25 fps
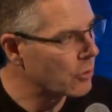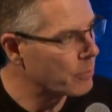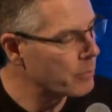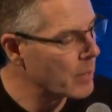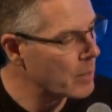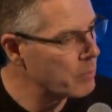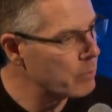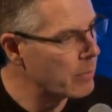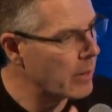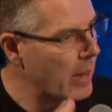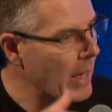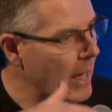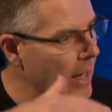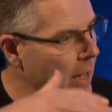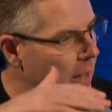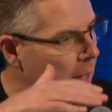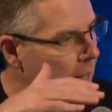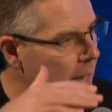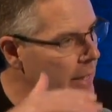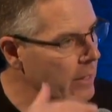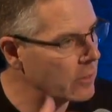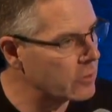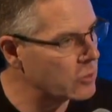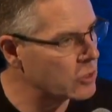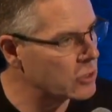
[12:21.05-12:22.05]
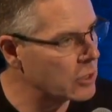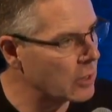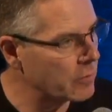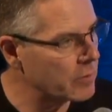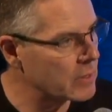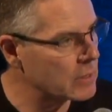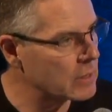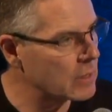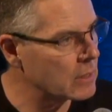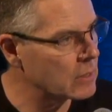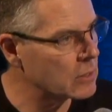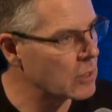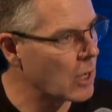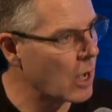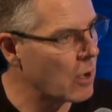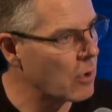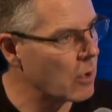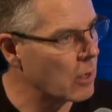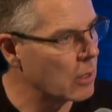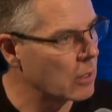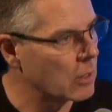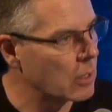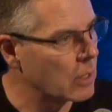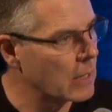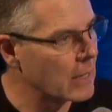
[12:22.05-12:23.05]
Remember, our health services
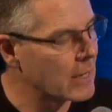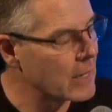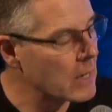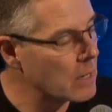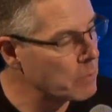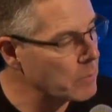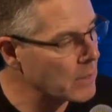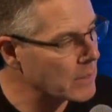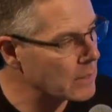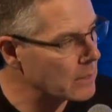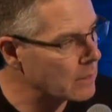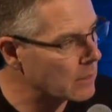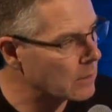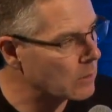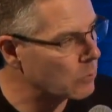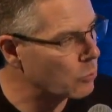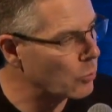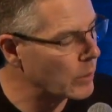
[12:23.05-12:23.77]
are limited.